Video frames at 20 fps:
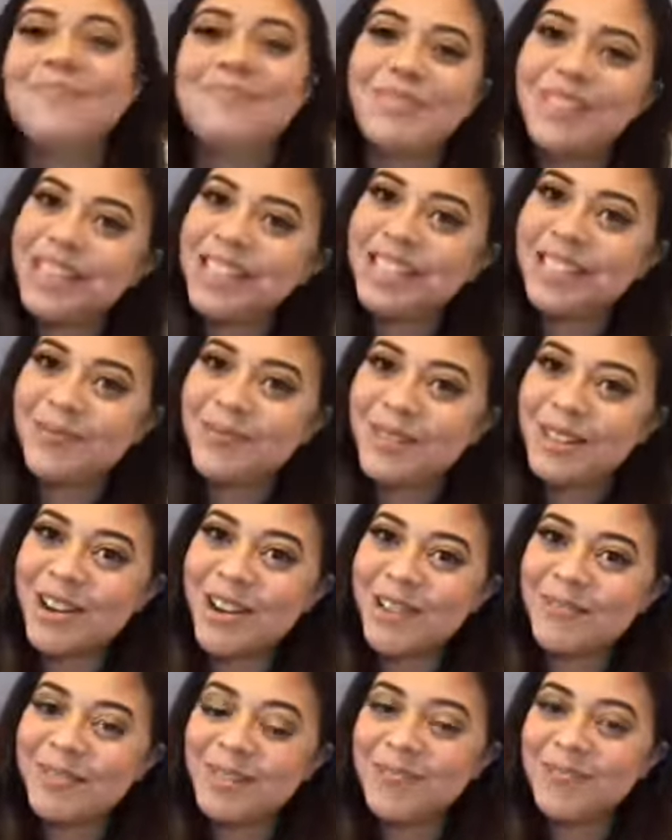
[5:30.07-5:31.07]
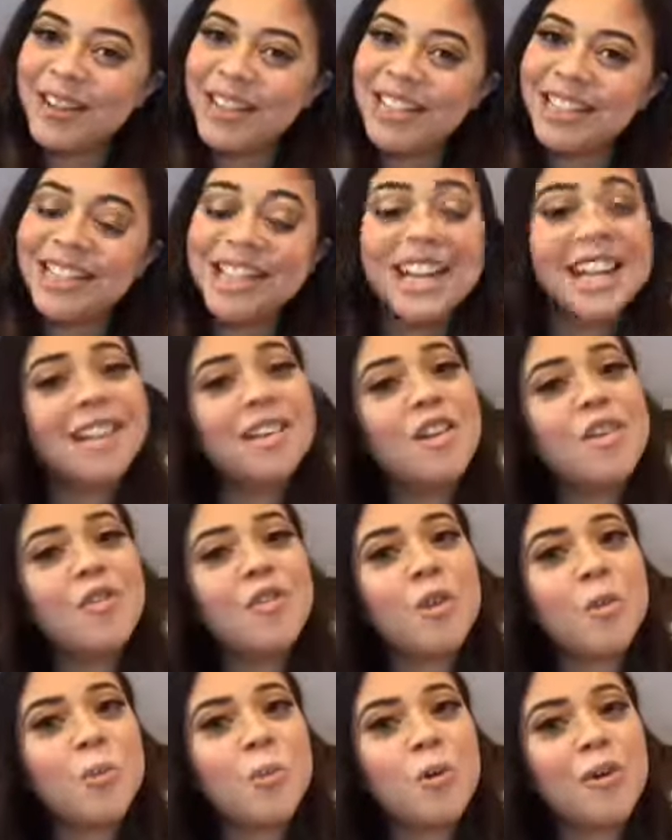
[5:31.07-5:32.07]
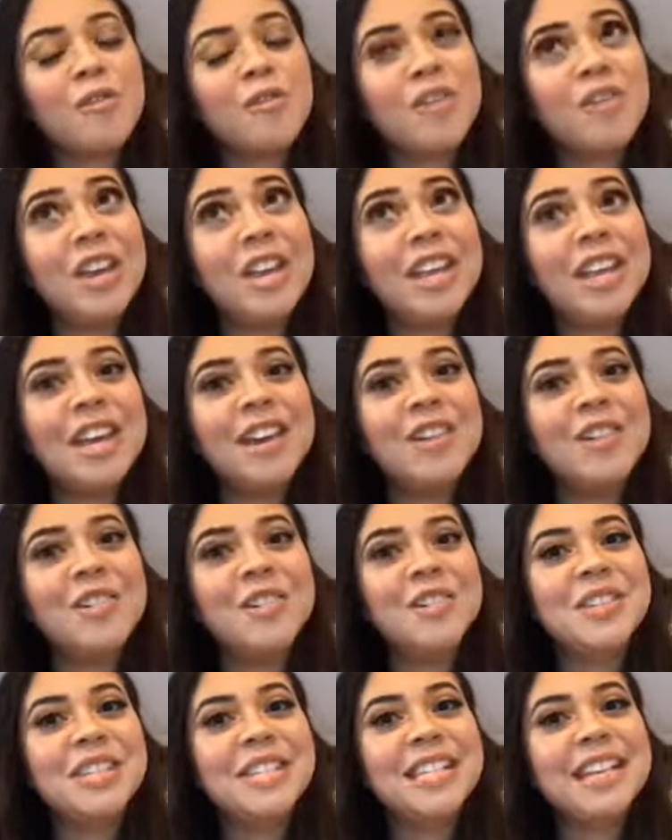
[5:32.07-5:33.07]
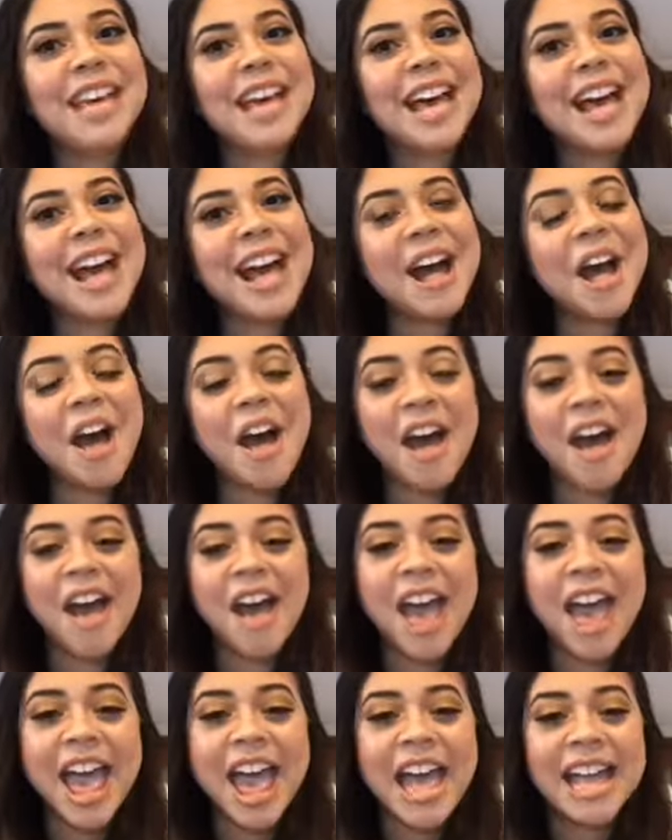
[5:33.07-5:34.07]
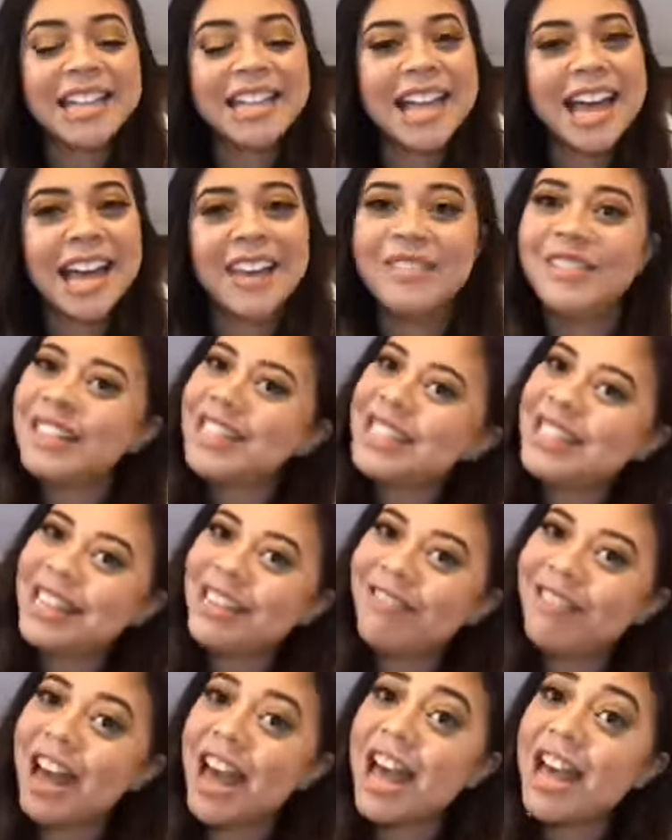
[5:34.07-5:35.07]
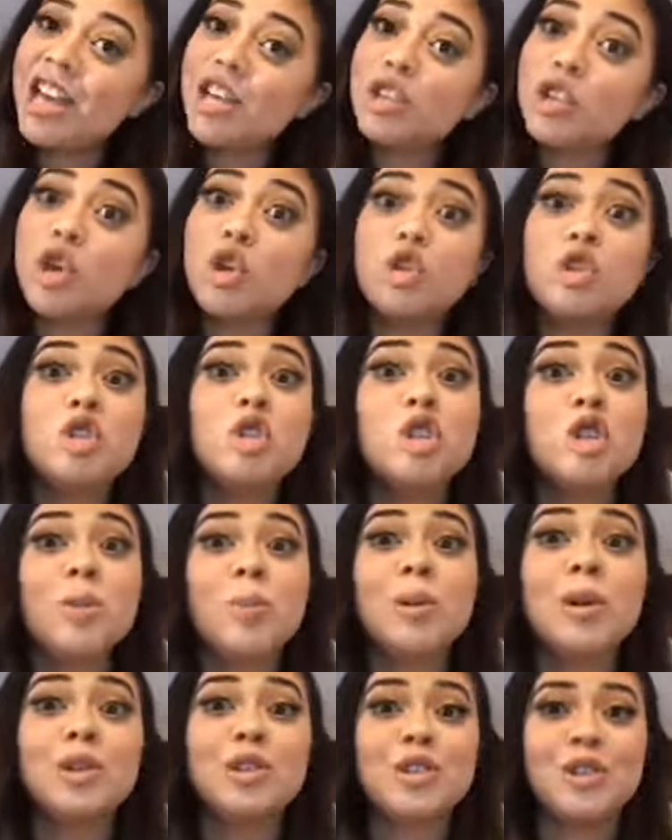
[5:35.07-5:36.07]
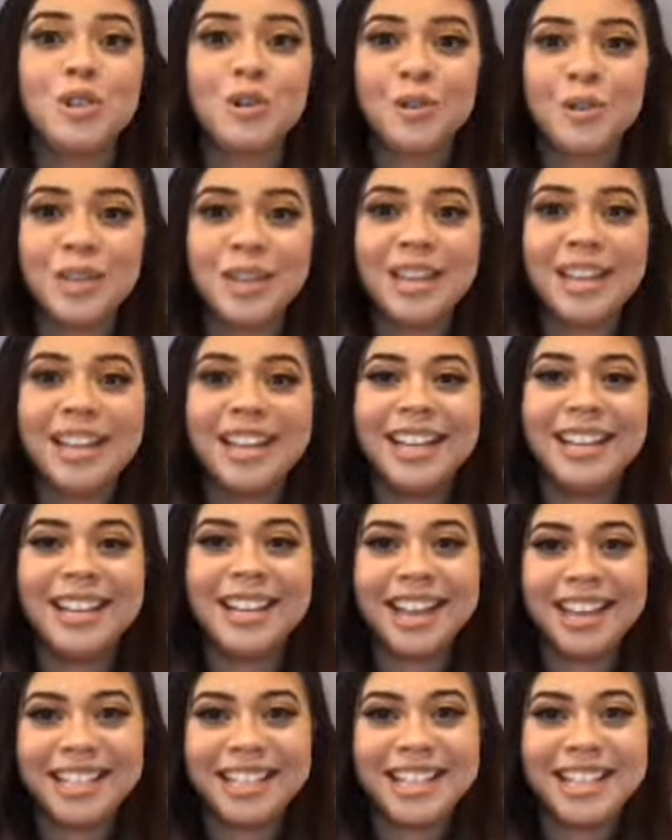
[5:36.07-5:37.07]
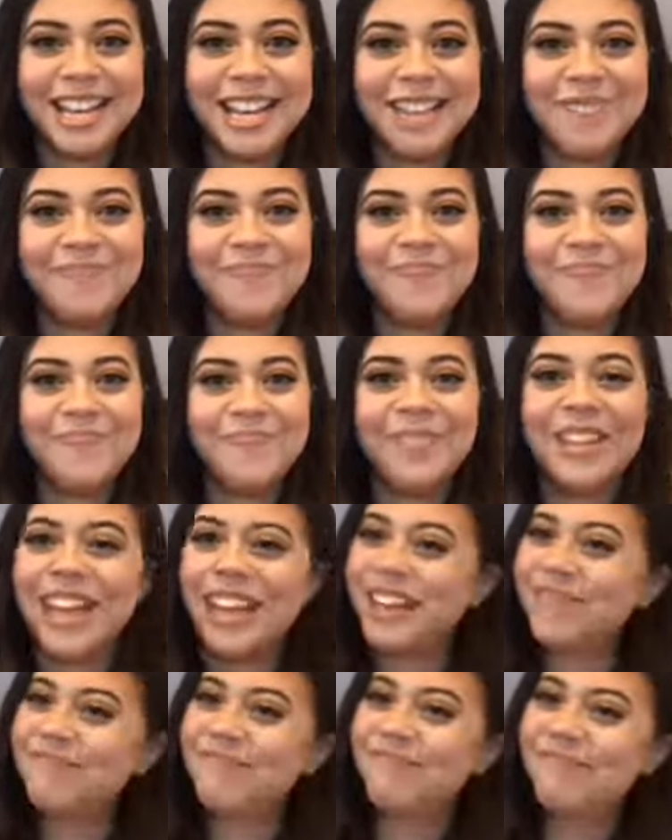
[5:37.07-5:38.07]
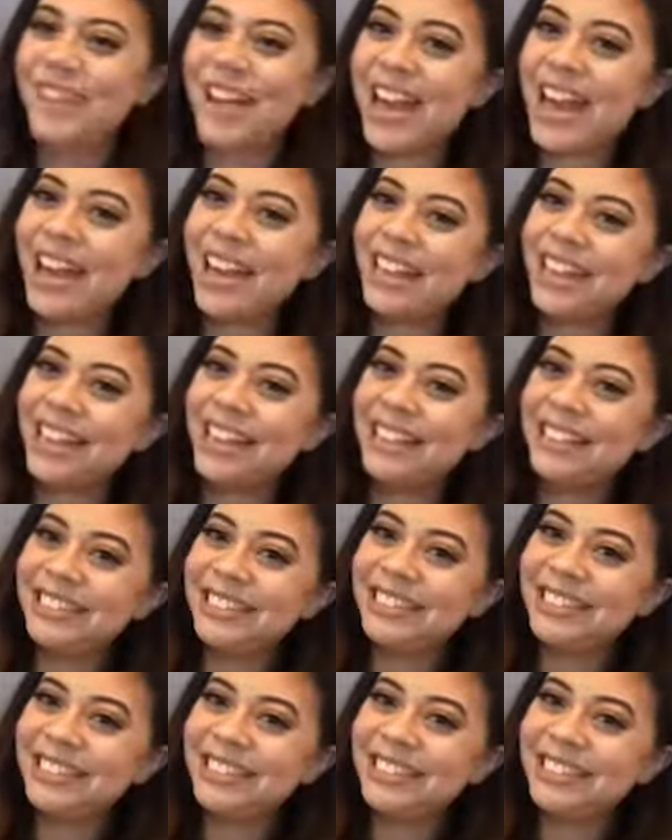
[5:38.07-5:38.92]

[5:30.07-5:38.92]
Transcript: Please subscribe to my channel for more videos. And I will see you guys super soon next time. Bye.